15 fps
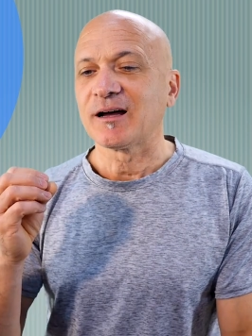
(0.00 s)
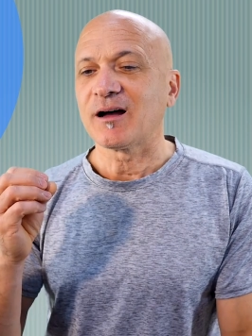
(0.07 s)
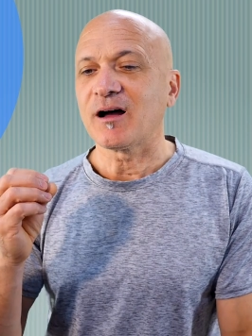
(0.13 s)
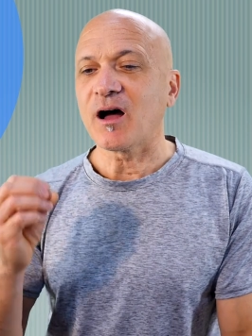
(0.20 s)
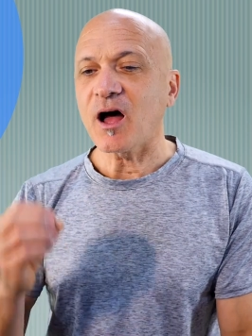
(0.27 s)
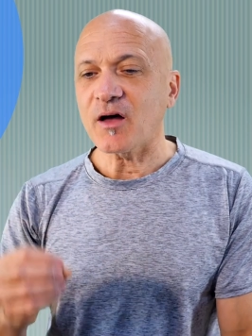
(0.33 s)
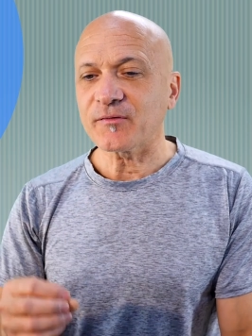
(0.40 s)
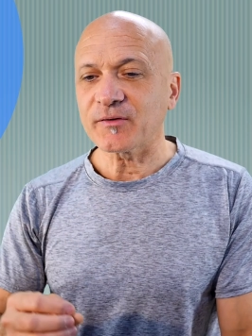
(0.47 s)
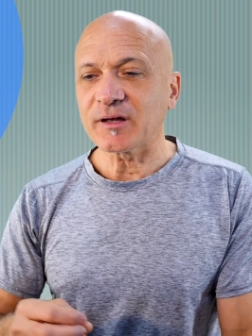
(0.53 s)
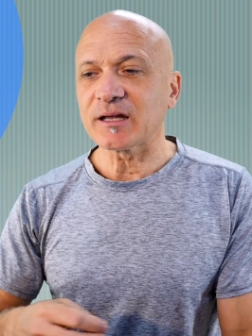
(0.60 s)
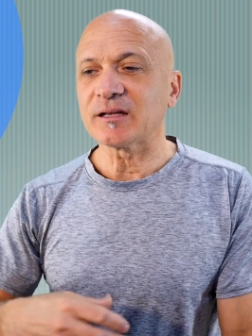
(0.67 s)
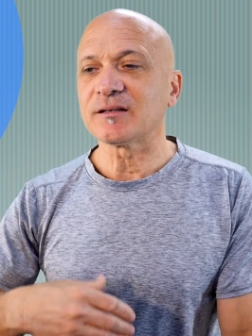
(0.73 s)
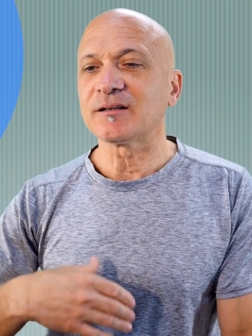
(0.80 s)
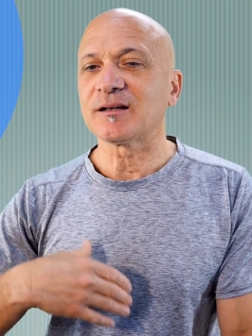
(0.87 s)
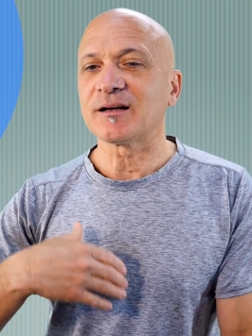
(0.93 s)

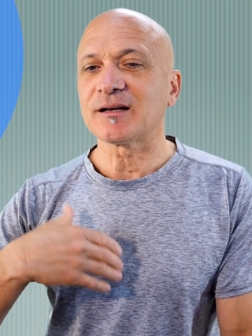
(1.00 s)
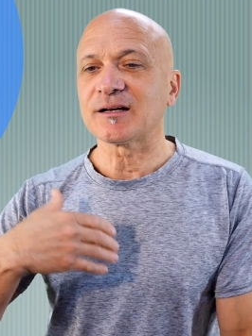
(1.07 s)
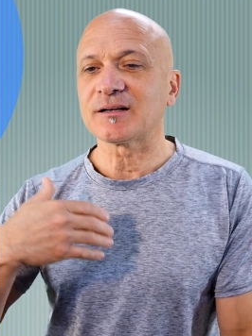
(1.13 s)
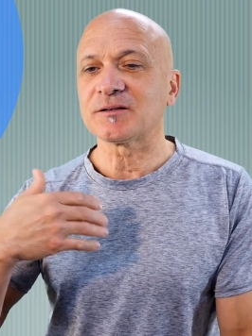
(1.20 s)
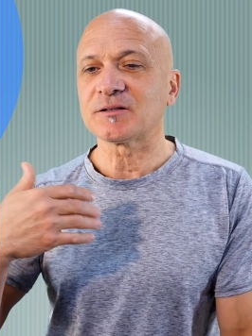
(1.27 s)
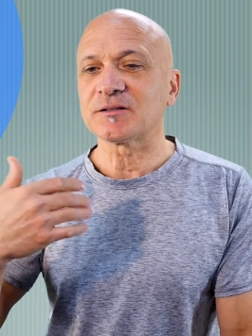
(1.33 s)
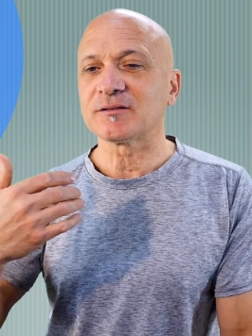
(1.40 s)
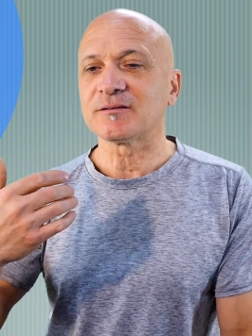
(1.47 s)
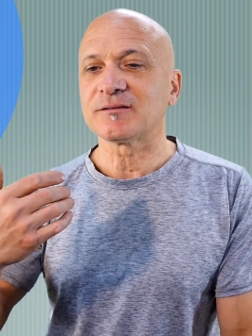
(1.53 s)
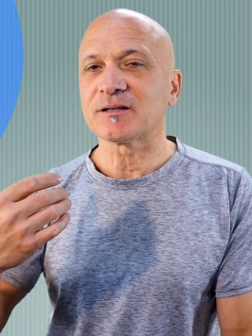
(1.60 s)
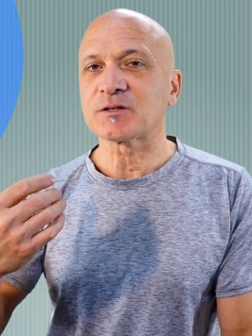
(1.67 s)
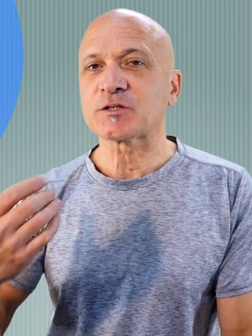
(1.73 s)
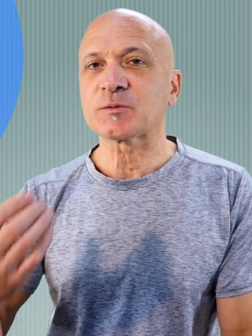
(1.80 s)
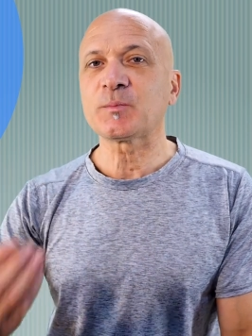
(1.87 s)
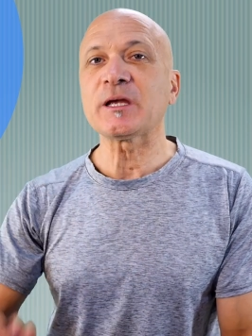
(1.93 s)
Often,
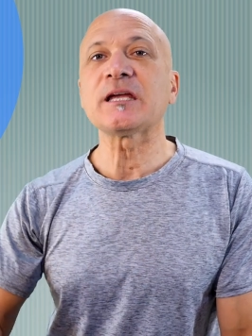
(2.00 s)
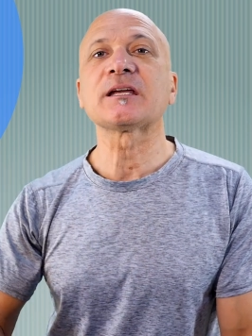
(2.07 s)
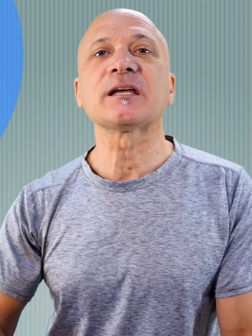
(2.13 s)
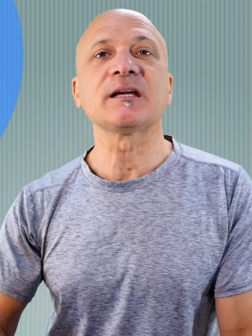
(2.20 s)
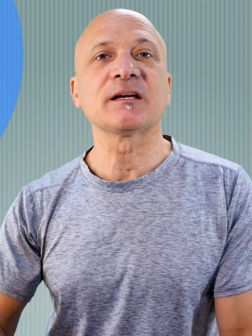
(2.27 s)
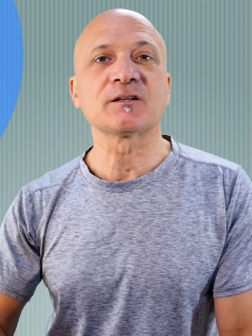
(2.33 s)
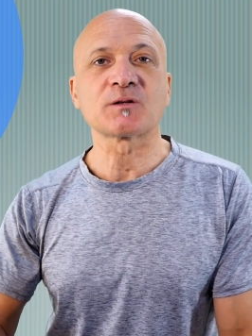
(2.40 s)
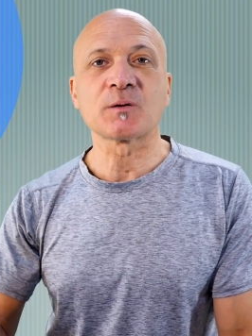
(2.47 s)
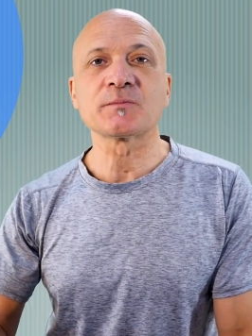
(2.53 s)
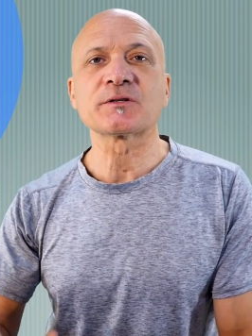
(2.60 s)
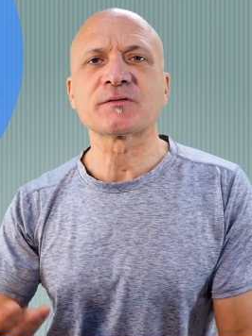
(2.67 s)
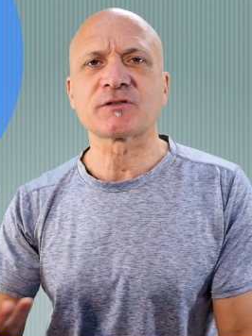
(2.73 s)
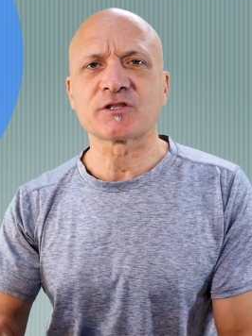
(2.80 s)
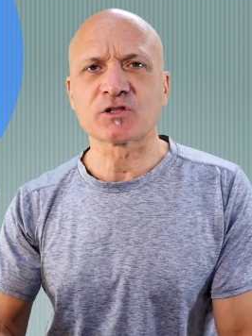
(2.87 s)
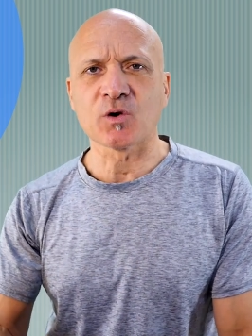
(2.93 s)
they're speaking in terms
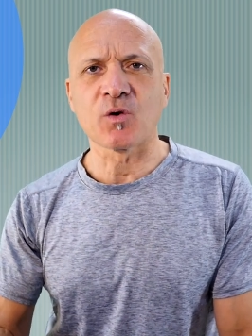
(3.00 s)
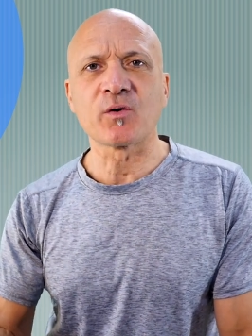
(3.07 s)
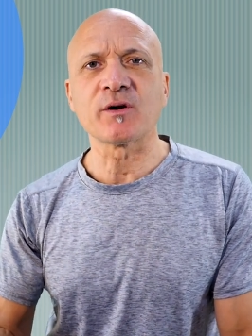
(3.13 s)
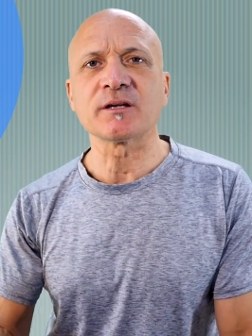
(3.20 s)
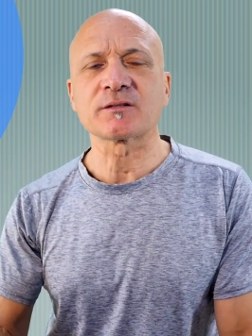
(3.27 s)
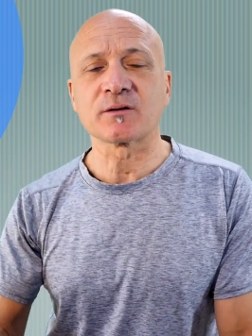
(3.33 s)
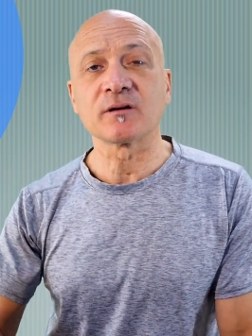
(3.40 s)
of stories,